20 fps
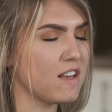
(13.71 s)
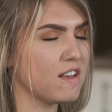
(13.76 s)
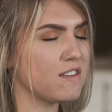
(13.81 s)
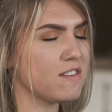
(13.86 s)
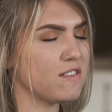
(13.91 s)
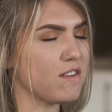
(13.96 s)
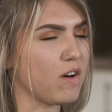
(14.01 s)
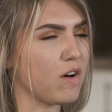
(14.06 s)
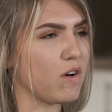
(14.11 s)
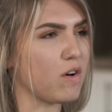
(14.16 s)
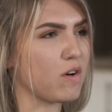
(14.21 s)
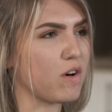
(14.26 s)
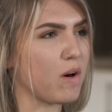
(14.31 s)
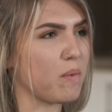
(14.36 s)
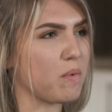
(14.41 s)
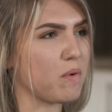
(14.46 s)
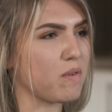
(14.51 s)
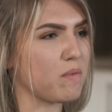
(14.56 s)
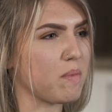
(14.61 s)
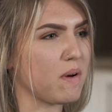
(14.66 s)
So a
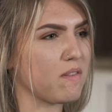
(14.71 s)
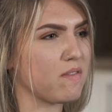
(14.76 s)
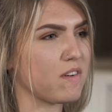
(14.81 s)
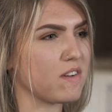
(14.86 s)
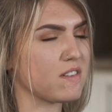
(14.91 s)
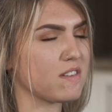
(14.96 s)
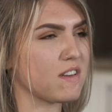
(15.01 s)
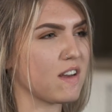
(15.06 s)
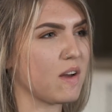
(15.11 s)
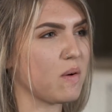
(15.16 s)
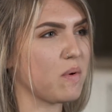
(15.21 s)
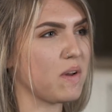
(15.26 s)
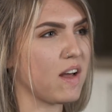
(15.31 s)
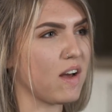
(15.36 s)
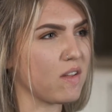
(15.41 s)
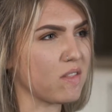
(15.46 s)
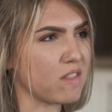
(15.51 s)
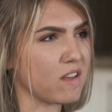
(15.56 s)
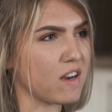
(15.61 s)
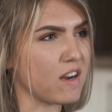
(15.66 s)
couple of my friends and I went
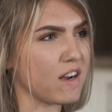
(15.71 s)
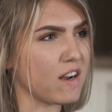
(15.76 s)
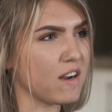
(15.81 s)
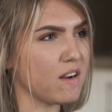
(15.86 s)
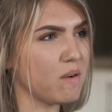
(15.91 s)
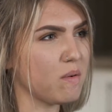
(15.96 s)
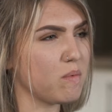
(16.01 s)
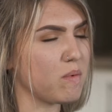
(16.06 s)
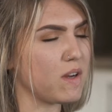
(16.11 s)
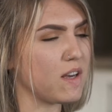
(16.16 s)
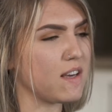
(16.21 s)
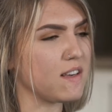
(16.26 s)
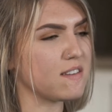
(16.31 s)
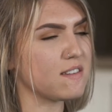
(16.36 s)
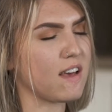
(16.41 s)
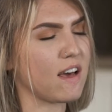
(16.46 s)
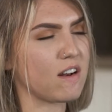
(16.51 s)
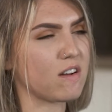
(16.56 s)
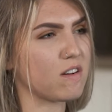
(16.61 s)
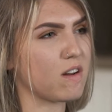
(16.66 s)
out there. We
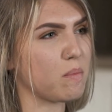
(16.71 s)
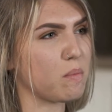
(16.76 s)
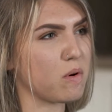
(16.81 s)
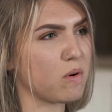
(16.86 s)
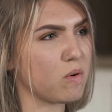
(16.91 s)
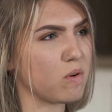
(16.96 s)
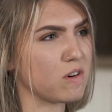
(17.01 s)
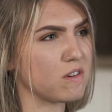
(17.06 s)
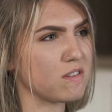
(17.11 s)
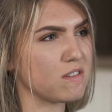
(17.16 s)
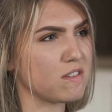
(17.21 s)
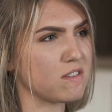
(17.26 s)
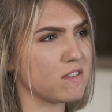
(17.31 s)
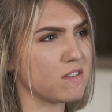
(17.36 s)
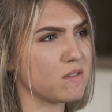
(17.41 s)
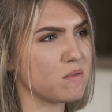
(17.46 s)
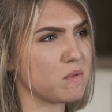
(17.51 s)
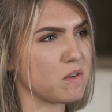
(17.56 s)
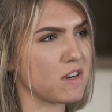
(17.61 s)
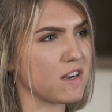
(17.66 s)
saddled up our
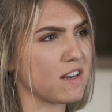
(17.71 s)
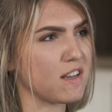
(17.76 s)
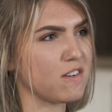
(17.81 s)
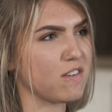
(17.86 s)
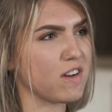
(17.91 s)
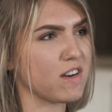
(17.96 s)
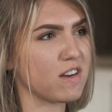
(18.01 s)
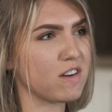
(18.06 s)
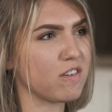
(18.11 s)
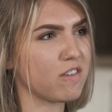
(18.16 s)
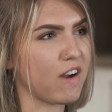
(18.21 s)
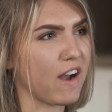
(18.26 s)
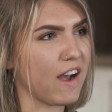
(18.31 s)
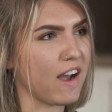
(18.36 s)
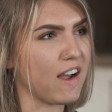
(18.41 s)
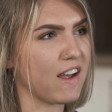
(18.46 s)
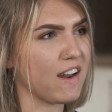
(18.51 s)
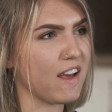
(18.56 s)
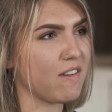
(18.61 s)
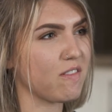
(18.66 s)
horses. We were getting ready to
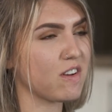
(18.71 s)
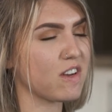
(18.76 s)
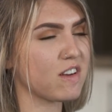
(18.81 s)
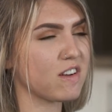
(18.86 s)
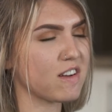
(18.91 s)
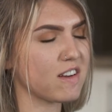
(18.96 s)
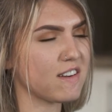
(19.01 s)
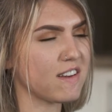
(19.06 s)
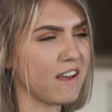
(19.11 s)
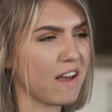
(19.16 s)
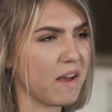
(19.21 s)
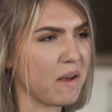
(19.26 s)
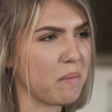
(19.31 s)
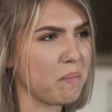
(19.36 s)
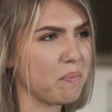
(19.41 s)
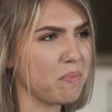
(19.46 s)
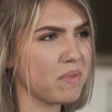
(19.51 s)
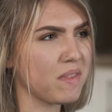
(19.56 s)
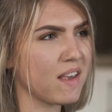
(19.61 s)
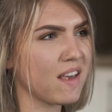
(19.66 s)
ride, having a good time.